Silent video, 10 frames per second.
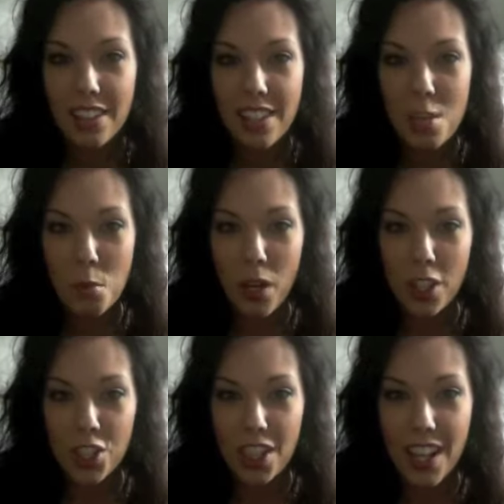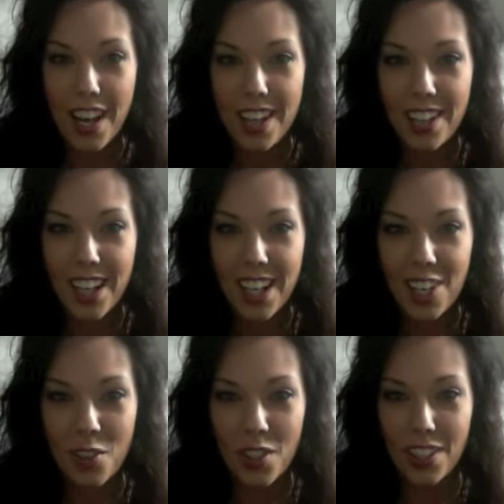keep watching and
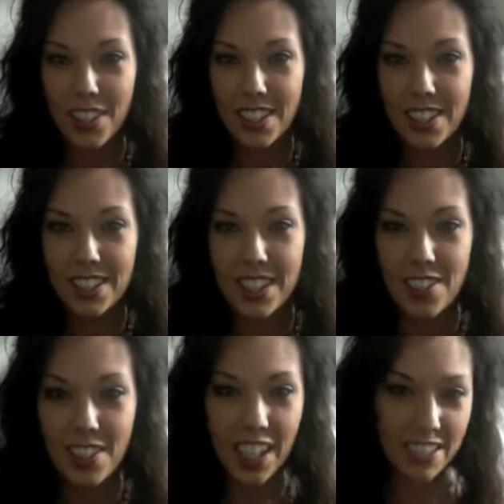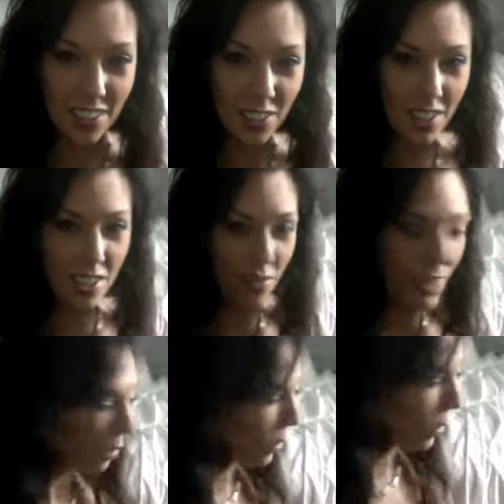I will see you guys. Look at these
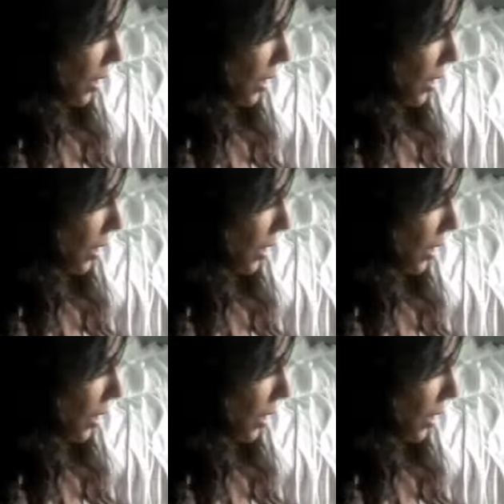flowers.